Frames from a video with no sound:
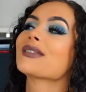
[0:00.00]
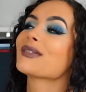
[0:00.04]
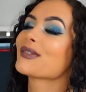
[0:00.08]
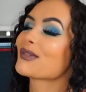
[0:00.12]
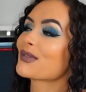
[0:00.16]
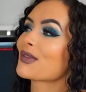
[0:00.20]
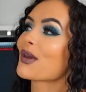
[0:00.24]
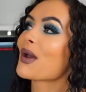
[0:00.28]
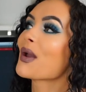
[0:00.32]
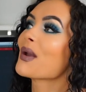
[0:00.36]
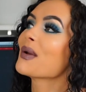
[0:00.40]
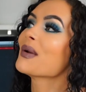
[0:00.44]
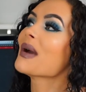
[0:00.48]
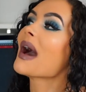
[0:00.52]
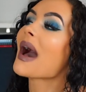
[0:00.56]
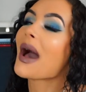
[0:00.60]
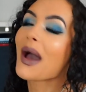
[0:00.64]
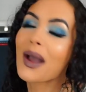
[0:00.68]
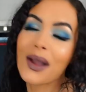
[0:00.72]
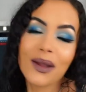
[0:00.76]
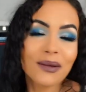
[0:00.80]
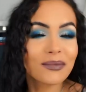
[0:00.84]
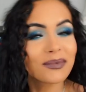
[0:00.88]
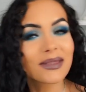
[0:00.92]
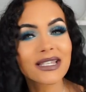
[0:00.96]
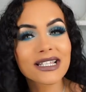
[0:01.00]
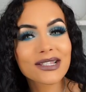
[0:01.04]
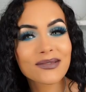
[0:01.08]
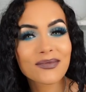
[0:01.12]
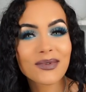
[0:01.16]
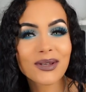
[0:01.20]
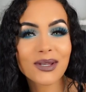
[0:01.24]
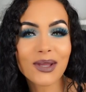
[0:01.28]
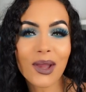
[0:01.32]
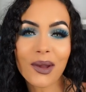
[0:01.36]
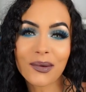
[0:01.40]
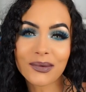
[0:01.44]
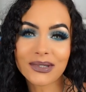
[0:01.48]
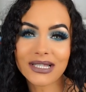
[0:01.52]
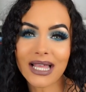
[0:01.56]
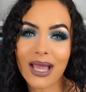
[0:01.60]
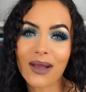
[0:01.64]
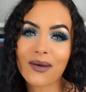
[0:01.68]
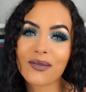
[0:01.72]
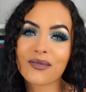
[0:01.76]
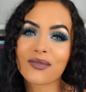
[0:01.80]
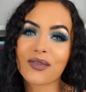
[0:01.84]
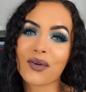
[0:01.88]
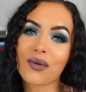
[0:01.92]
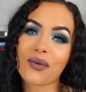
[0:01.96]
So I hope this video was
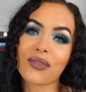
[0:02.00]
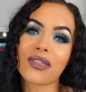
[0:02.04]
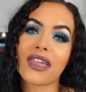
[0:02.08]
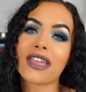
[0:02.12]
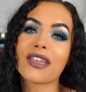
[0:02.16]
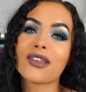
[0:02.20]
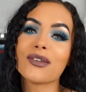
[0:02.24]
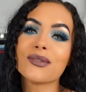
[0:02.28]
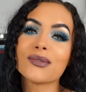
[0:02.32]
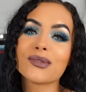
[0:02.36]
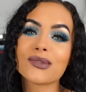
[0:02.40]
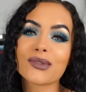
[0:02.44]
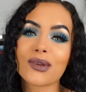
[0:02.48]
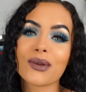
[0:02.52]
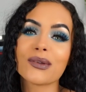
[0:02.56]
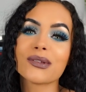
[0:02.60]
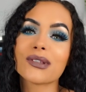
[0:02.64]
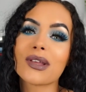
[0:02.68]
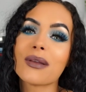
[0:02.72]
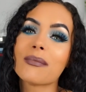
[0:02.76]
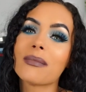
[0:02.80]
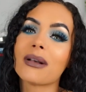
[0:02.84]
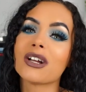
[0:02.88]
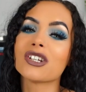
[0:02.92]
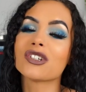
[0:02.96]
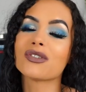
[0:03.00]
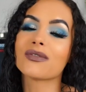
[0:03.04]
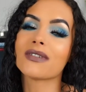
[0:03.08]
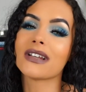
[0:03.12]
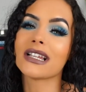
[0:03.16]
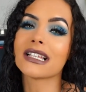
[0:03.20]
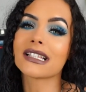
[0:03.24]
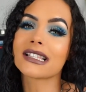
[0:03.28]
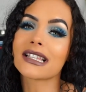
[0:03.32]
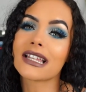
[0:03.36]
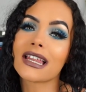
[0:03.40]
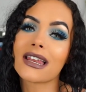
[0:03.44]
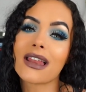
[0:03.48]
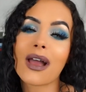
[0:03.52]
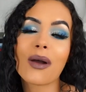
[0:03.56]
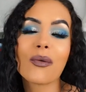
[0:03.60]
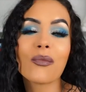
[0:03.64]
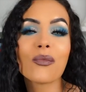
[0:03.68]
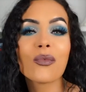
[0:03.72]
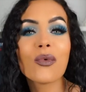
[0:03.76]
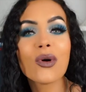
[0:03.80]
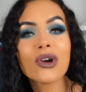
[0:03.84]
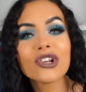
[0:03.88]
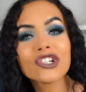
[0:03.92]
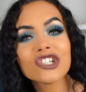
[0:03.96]
helpful. Thank you so, so much for listening
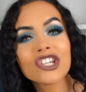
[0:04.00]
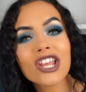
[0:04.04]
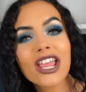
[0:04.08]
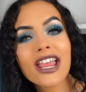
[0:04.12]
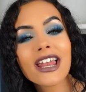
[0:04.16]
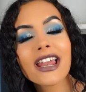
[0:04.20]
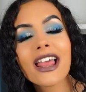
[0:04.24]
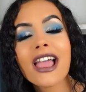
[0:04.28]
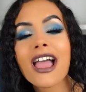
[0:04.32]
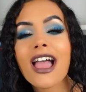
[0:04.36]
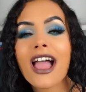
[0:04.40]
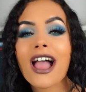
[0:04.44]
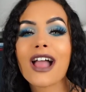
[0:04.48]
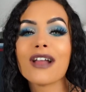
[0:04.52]
and watching.